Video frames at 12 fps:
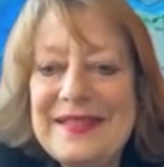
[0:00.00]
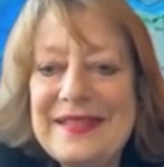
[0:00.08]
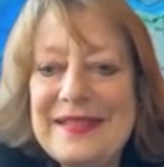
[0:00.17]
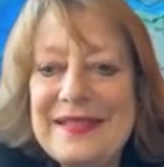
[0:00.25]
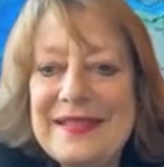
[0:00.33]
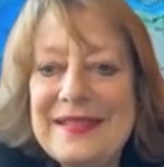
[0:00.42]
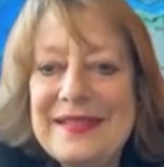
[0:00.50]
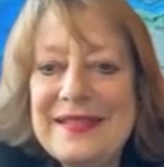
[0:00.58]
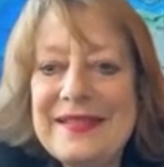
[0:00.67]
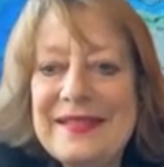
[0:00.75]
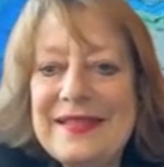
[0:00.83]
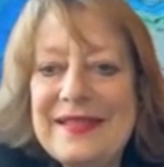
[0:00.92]

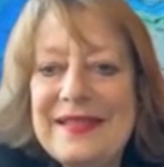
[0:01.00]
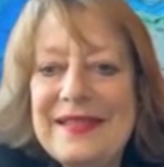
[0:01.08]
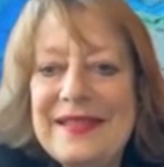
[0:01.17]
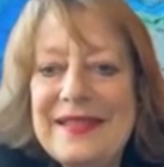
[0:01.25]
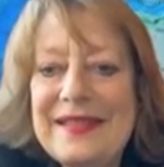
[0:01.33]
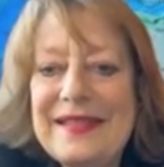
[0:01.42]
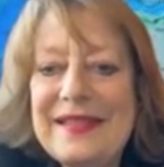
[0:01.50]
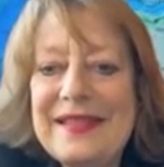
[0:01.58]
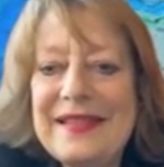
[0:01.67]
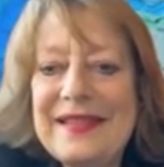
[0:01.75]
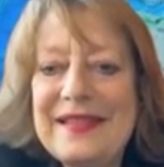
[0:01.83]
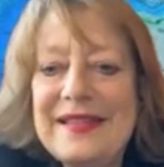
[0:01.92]

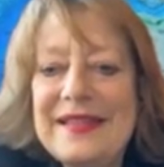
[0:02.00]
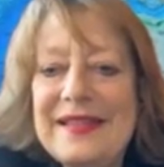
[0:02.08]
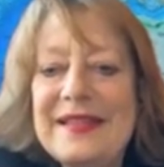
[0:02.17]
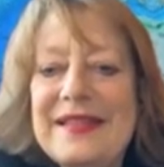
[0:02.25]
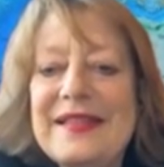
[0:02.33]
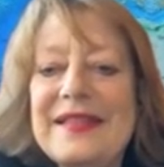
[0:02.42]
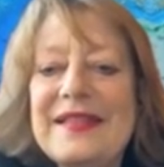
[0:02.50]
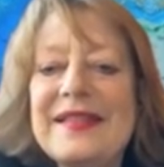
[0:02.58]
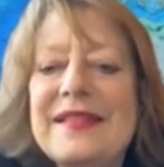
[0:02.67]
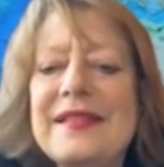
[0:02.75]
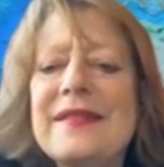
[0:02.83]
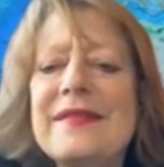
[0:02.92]

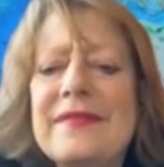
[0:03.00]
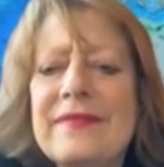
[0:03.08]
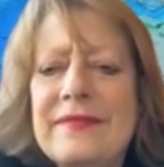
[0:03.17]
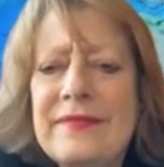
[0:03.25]
This person isn't speaking.